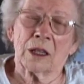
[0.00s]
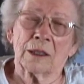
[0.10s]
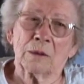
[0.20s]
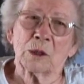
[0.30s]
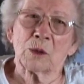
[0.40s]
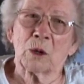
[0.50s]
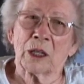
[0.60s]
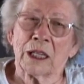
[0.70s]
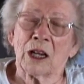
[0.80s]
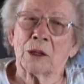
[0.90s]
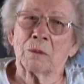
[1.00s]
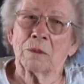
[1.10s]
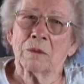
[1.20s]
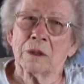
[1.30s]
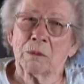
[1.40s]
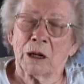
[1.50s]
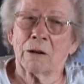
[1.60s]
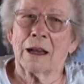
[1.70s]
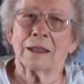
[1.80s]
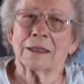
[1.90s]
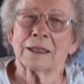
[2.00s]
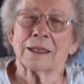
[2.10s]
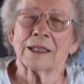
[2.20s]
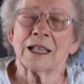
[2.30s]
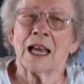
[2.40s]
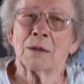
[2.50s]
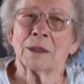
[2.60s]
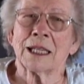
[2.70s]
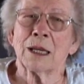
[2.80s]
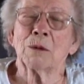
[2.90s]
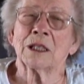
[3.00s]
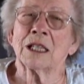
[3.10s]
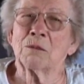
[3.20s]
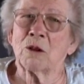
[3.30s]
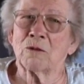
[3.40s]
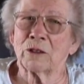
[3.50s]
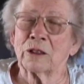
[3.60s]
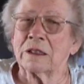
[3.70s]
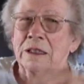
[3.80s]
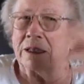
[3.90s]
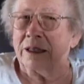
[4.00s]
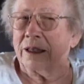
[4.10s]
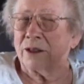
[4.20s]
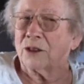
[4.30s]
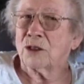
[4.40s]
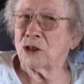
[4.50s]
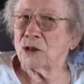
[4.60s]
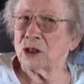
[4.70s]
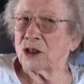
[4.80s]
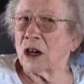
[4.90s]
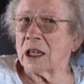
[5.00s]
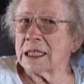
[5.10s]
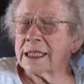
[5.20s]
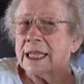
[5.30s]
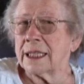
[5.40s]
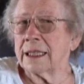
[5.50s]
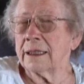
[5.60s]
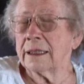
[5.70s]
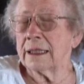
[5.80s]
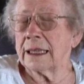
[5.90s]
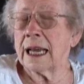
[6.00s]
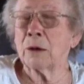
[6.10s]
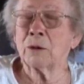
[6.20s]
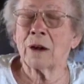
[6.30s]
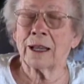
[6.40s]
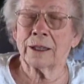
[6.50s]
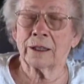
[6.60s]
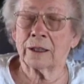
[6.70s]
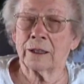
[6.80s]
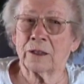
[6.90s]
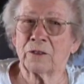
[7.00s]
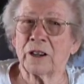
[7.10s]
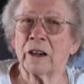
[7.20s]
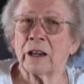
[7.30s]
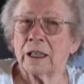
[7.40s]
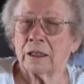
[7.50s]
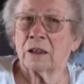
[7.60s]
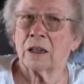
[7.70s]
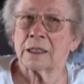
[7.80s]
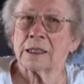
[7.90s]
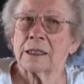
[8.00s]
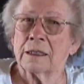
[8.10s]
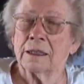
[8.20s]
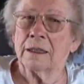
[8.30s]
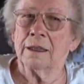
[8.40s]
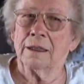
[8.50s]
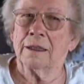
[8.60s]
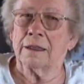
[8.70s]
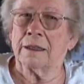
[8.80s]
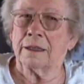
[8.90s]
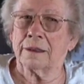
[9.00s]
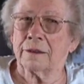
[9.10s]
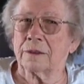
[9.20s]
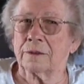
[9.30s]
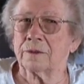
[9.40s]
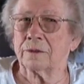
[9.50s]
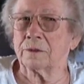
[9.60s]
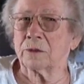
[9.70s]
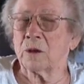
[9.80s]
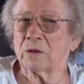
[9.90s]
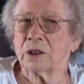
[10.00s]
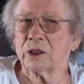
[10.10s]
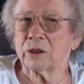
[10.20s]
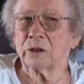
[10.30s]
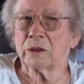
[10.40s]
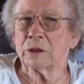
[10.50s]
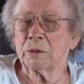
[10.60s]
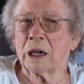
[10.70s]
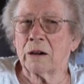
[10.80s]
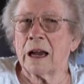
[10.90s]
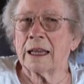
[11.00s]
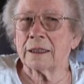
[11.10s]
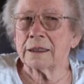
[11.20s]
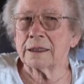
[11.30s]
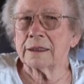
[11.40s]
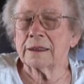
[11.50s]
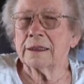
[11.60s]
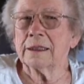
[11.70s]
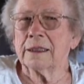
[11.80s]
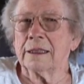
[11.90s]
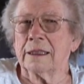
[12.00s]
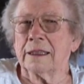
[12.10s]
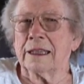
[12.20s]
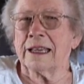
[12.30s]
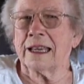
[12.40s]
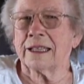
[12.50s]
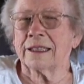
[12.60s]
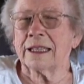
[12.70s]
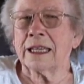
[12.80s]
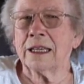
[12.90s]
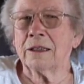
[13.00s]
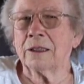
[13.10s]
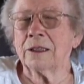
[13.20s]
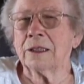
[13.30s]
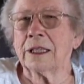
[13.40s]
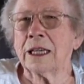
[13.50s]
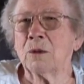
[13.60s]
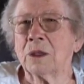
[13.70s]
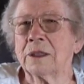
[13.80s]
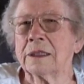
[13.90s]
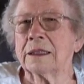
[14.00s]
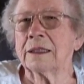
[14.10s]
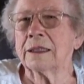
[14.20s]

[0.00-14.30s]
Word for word: on was working on Mare Island at the time, and he would come over to June and Charlie's, and then I would ride the the ferry across uh, over to Mare Island, and he he would